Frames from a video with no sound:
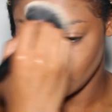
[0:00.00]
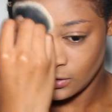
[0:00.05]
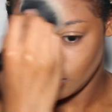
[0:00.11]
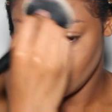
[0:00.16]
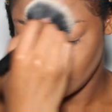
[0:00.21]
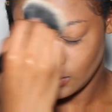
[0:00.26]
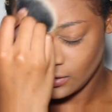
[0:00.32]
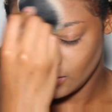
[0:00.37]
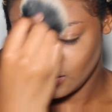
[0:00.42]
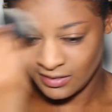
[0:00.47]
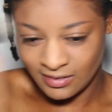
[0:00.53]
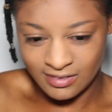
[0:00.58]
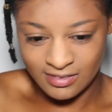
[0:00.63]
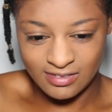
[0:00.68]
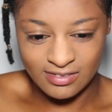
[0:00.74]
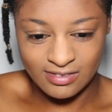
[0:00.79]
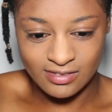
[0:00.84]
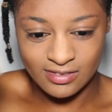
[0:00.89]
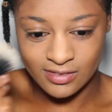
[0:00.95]
to do so
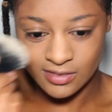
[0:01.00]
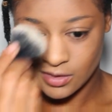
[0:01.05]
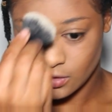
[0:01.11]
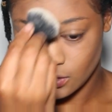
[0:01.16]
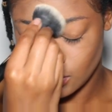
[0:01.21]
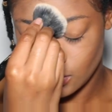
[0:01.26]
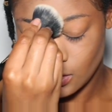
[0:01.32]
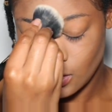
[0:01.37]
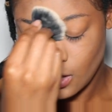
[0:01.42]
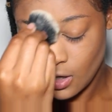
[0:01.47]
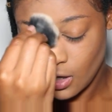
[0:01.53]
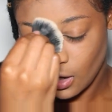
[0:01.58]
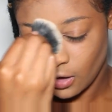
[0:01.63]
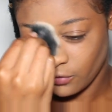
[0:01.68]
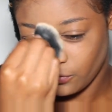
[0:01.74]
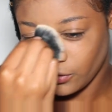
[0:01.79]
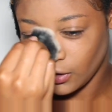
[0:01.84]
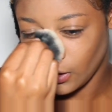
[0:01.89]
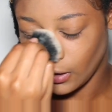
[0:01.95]
I'm using
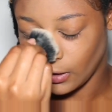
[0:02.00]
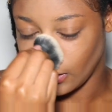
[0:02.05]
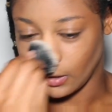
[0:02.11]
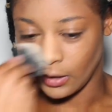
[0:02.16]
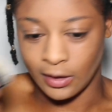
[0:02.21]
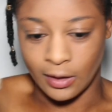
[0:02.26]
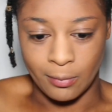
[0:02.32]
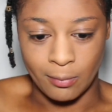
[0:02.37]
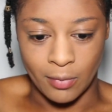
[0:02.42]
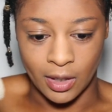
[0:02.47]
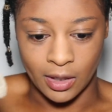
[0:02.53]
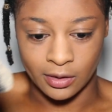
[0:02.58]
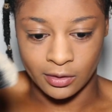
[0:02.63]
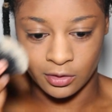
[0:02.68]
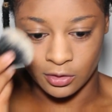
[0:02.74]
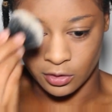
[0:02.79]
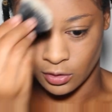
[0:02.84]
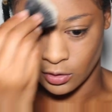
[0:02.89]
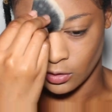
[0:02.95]
the Huda
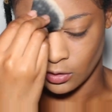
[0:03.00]
Beauty